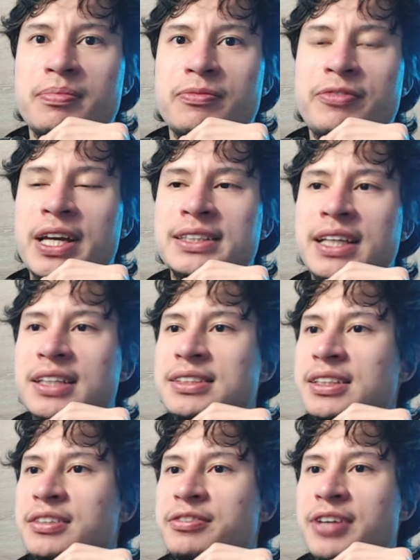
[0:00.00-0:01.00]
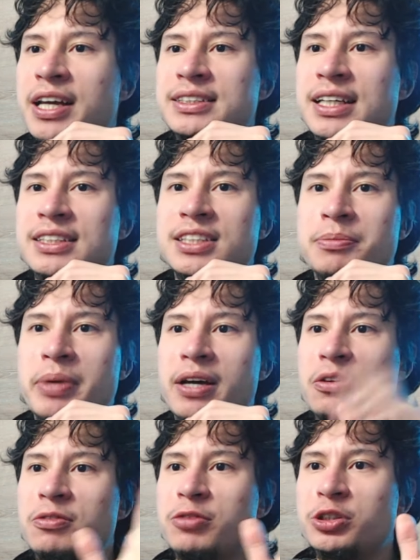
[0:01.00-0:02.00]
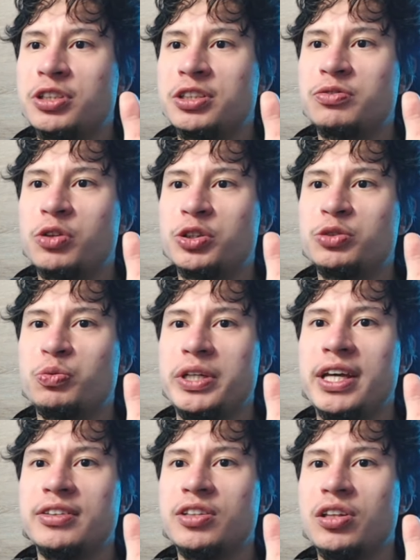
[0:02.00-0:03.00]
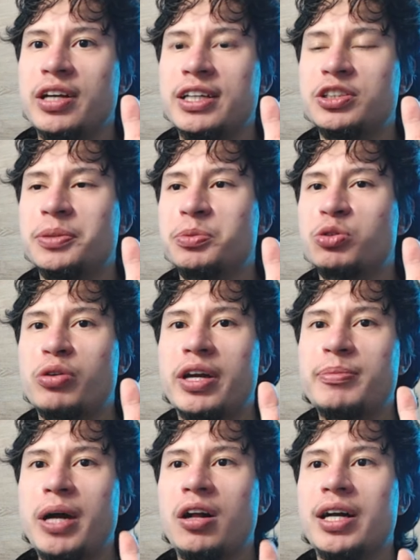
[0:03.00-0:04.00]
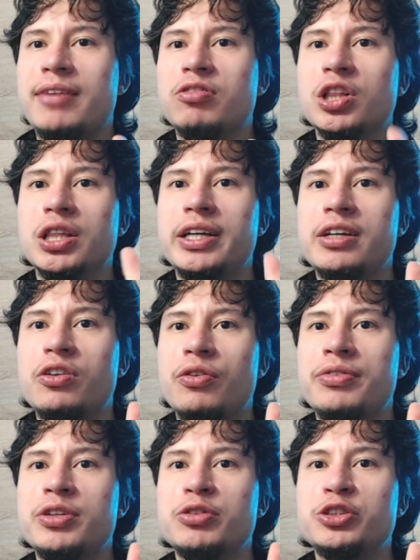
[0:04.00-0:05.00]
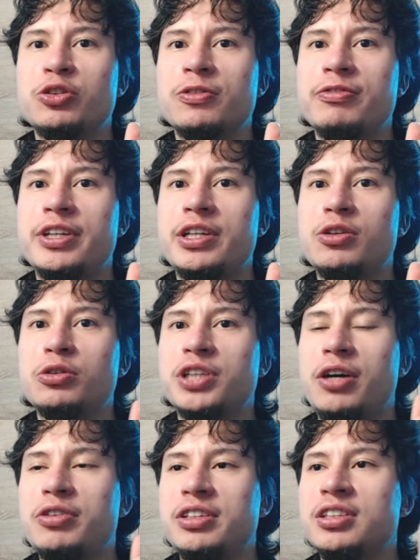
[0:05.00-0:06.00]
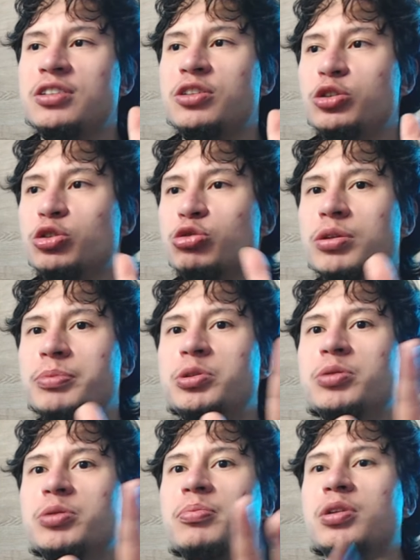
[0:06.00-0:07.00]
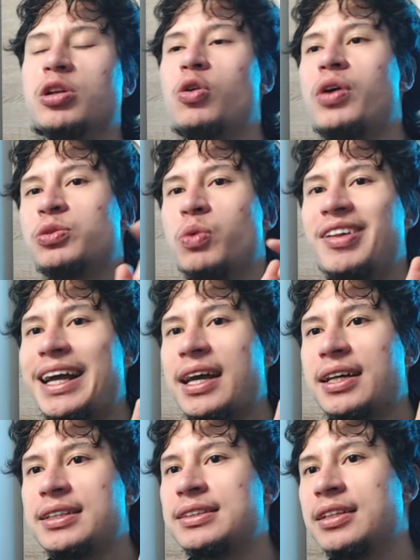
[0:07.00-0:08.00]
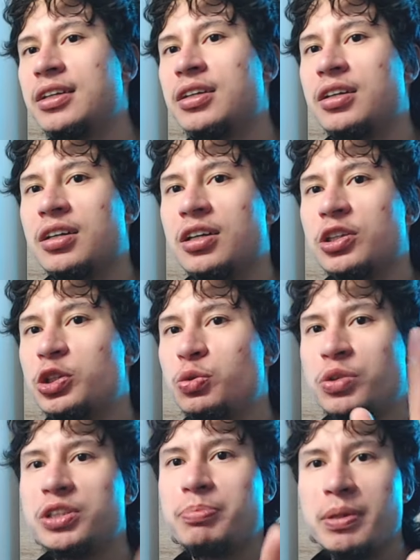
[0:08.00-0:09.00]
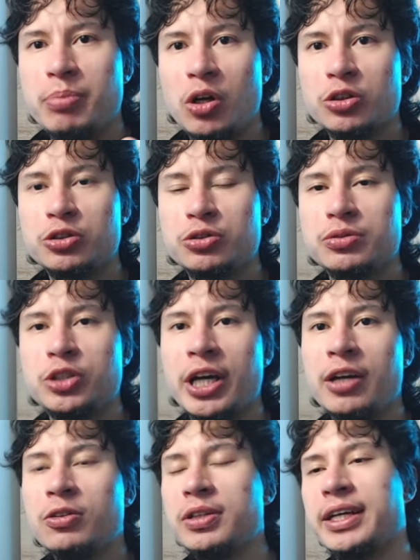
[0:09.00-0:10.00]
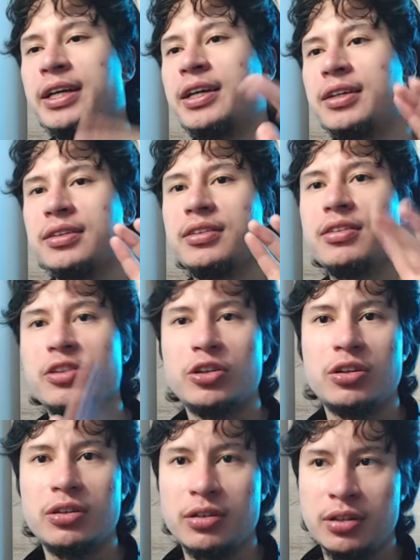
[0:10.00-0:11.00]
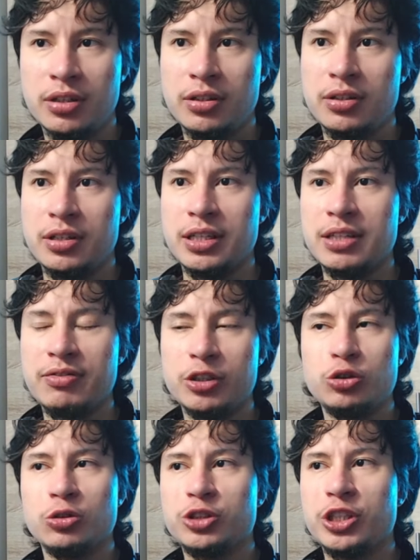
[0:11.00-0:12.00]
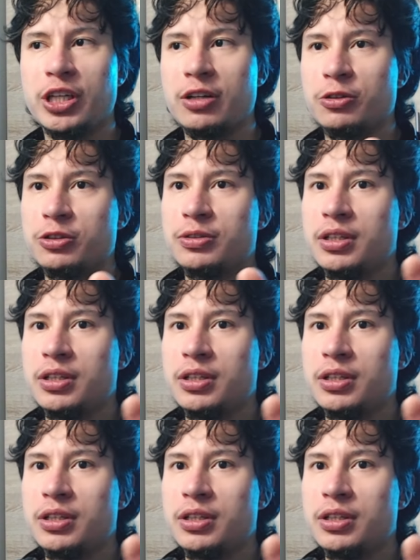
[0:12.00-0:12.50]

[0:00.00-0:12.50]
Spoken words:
Fantastic battle. First things first, we hit the like, subscribe. I'll have a link of the original video down in the description below, as well as Swiss Beatbox channel and their individual channels.